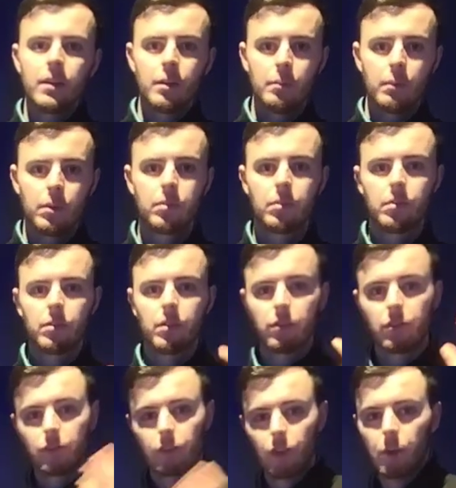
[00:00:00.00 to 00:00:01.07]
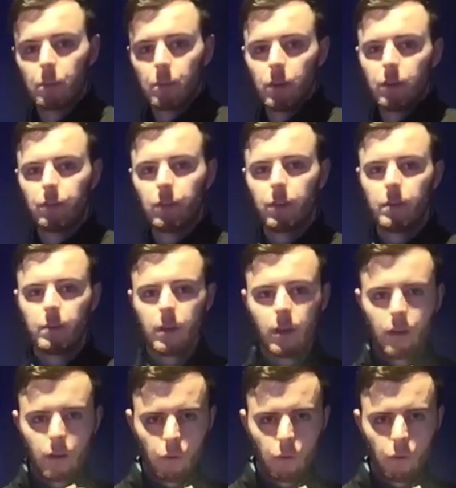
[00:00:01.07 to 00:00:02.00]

the muscles that stop you from